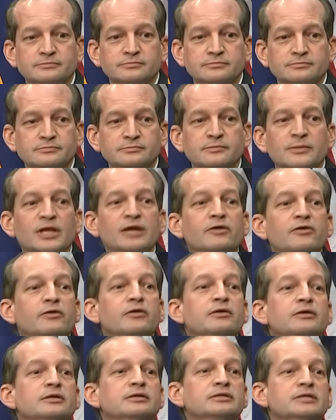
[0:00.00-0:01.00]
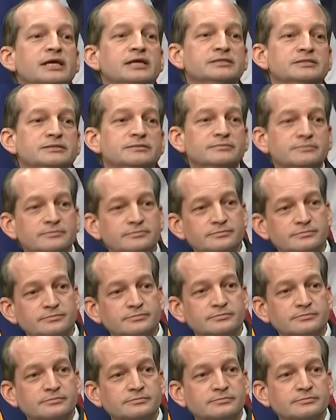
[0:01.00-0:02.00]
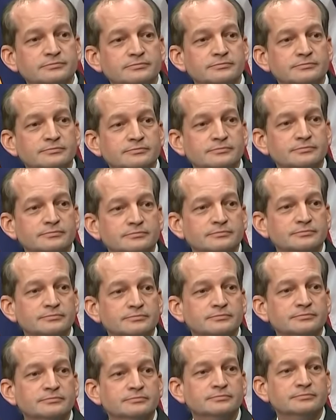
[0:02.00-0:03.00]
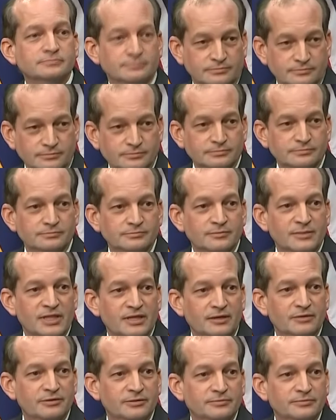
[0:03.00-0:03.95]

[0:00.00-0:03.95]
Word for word: Sorry, if I can get Glenda Contreras from Telemundo Network, if I can